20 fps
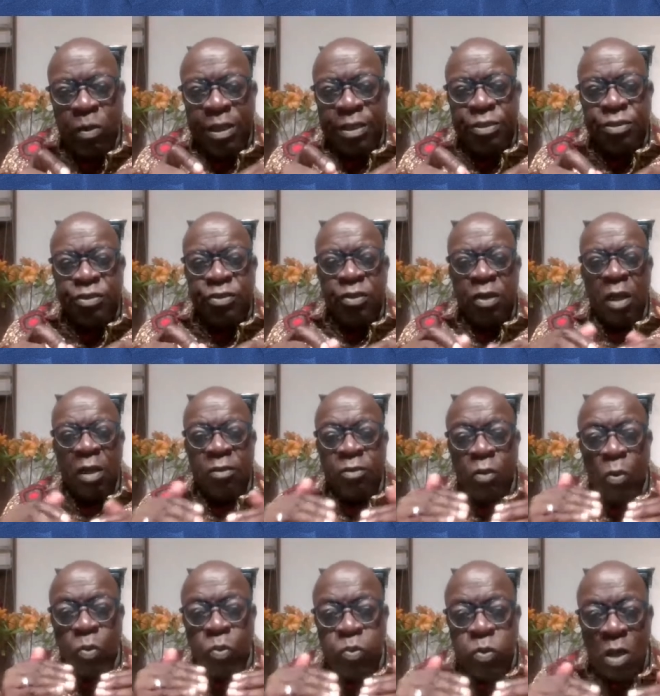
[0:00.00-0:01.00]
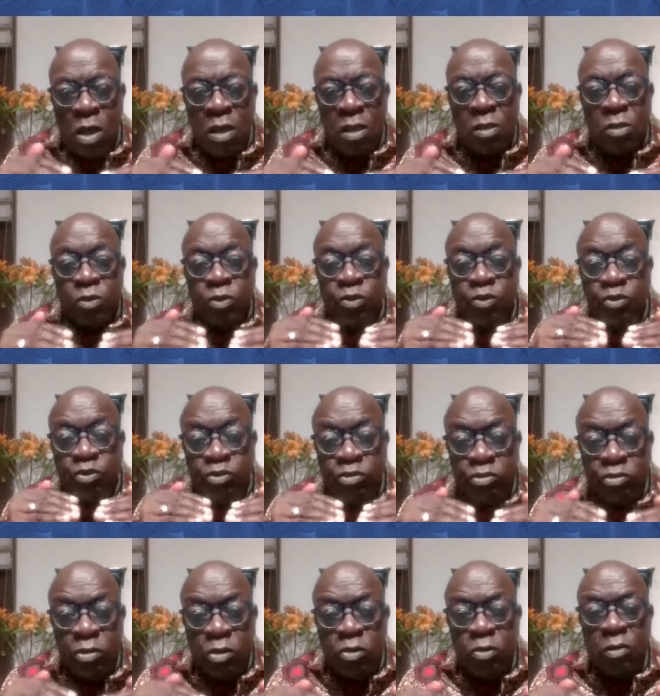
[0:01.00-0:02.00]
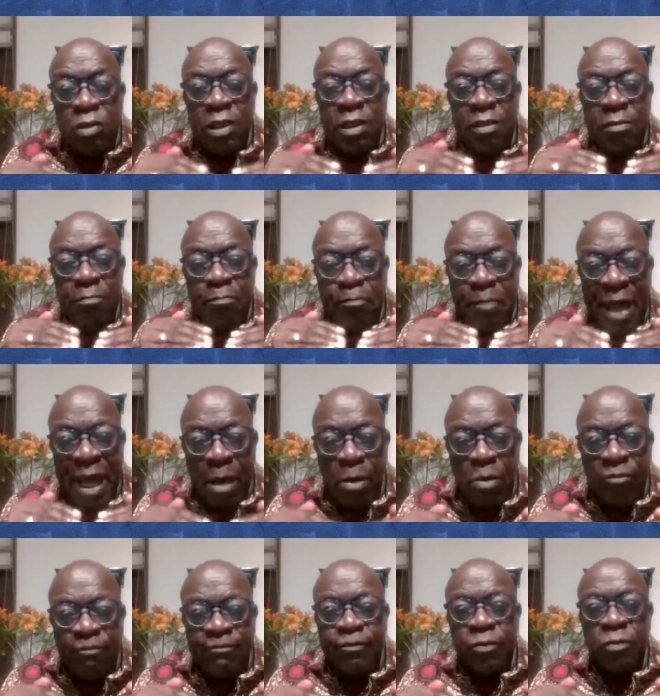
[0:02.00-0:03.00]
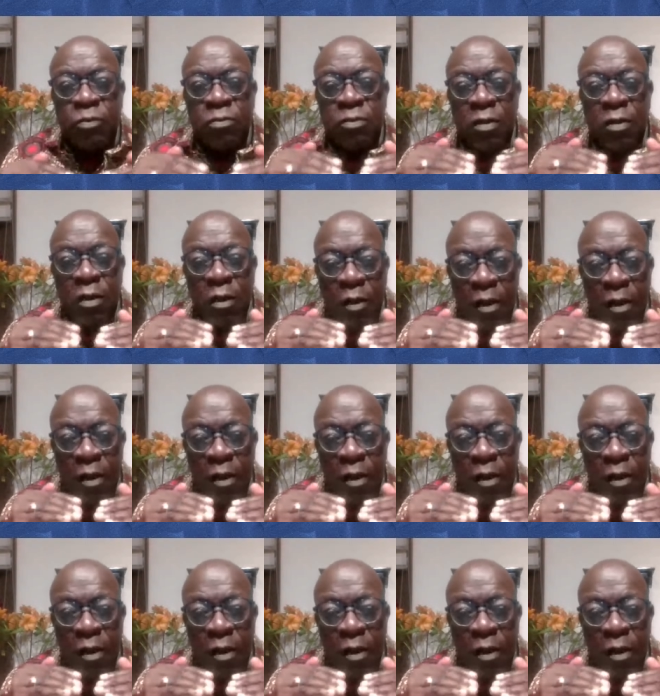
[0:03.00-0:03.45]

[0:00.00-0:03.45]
which the world's truly powerful,